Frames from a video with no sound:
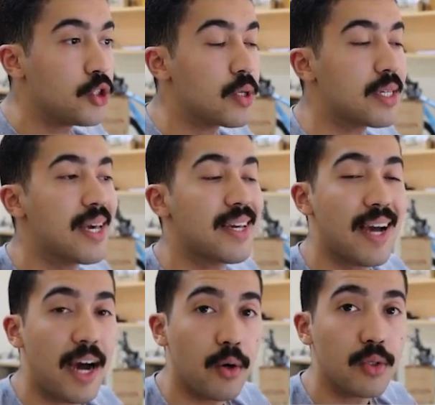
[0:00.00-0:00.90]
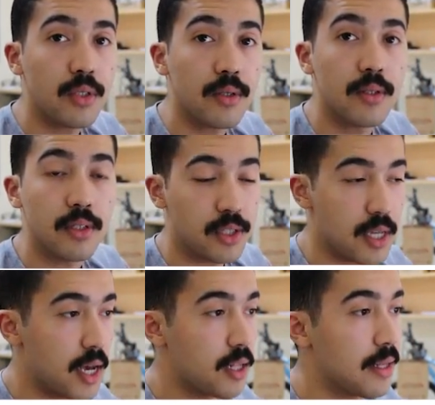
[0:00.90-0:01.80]
to kick out the
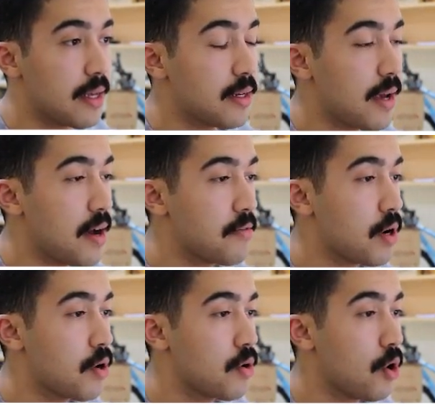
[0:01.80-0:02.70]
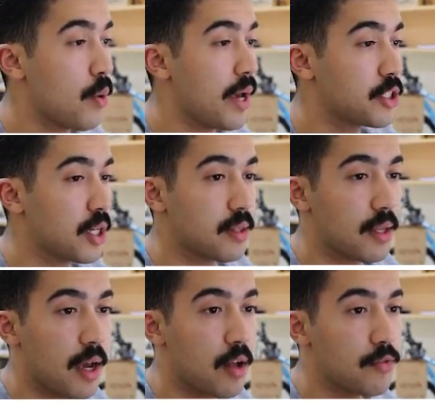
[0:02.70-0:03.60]
Cl and have our OH at
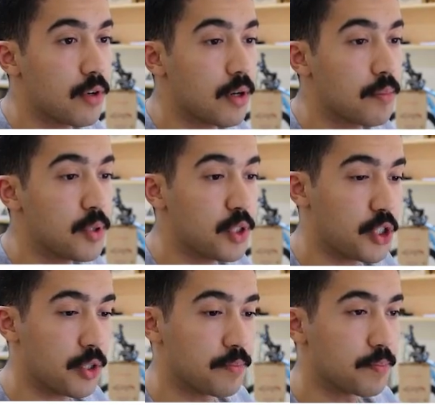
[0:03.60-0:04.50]
that alpha position.